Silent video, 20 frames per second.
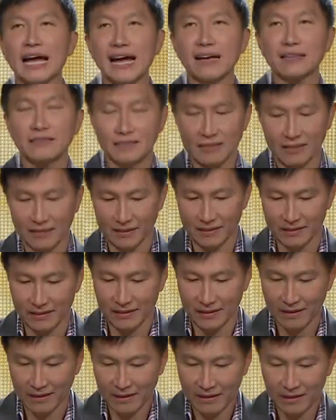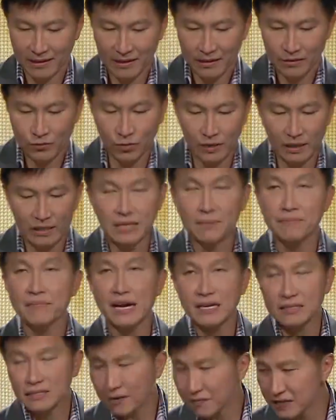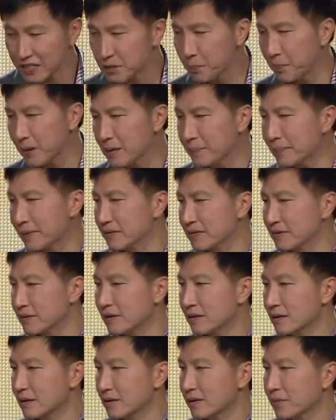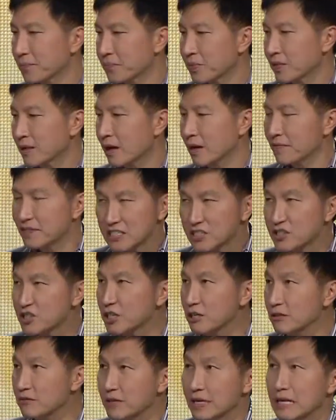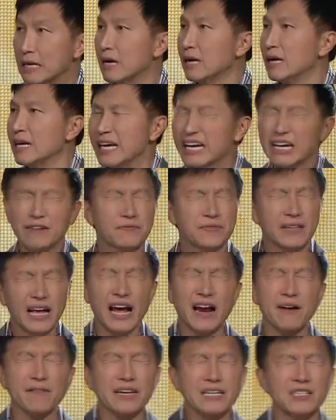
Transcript: answers to the demands of His people, of His children. If there